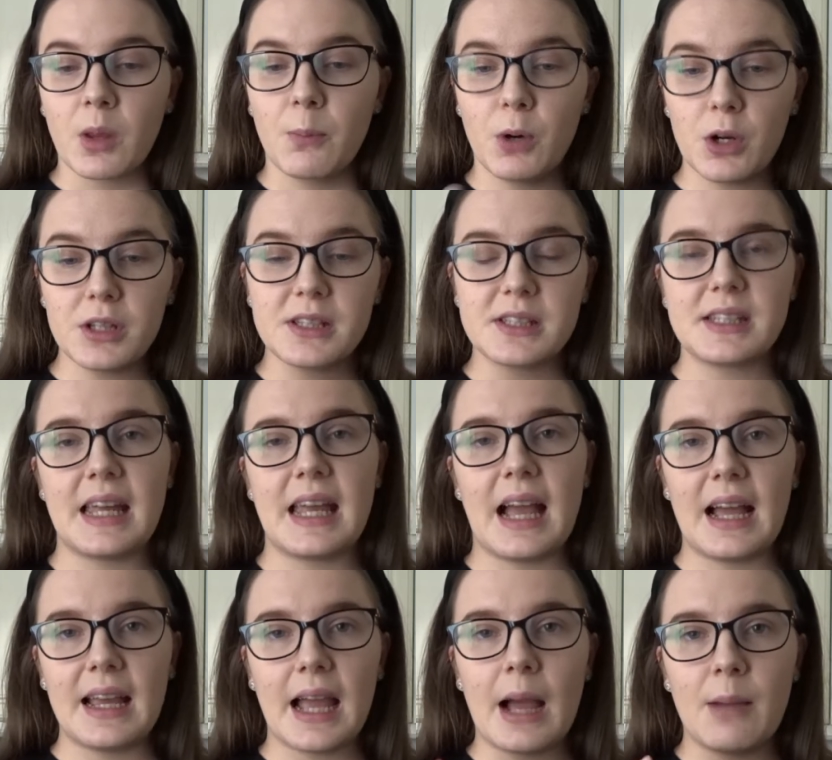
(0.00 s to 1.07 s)
But as I say,
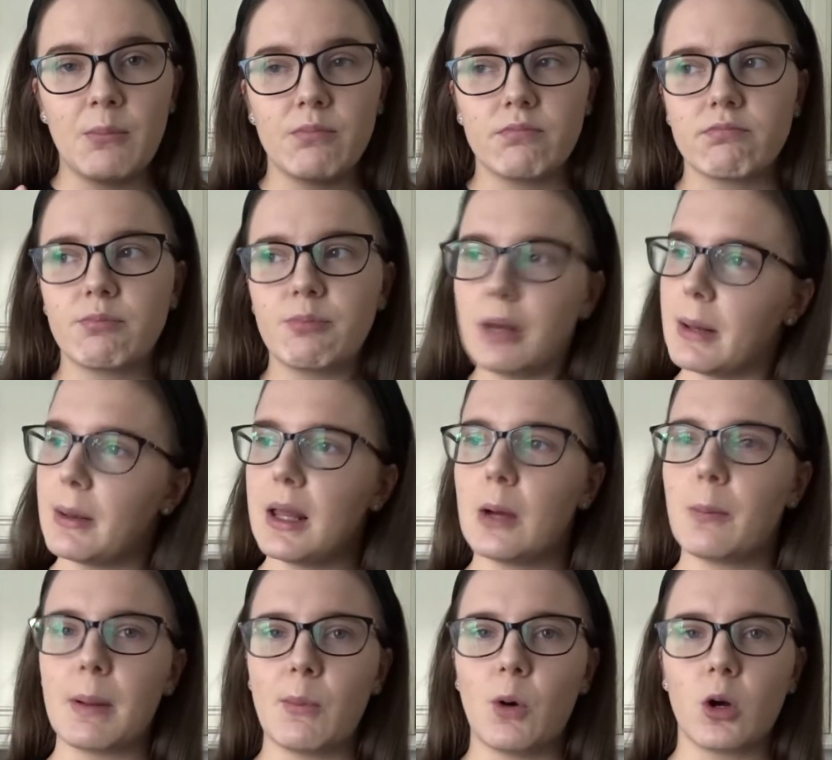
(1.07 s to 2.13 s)
I am a
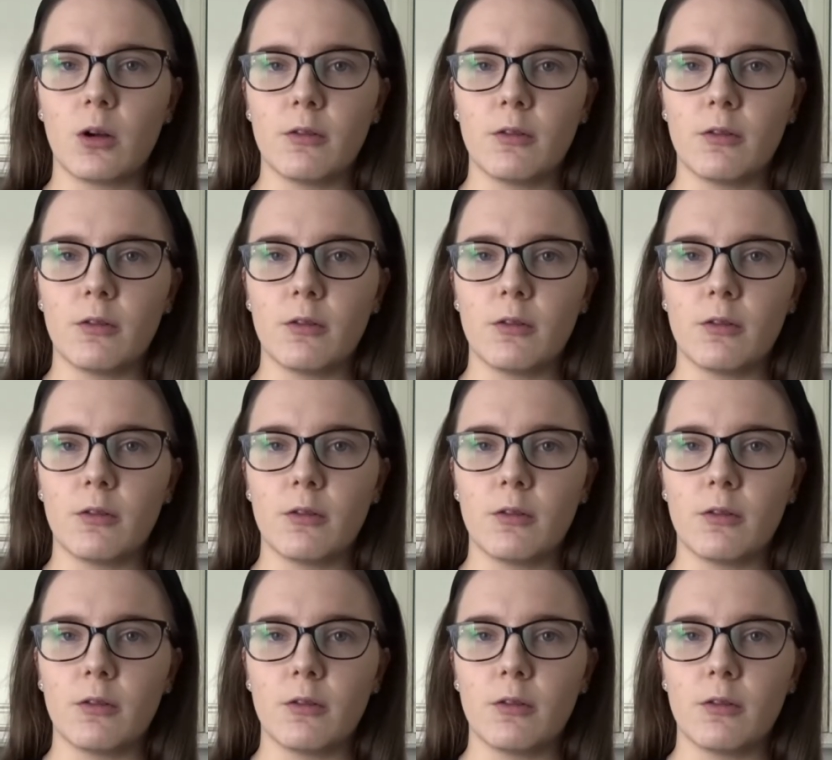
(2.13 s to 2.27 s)
little bit more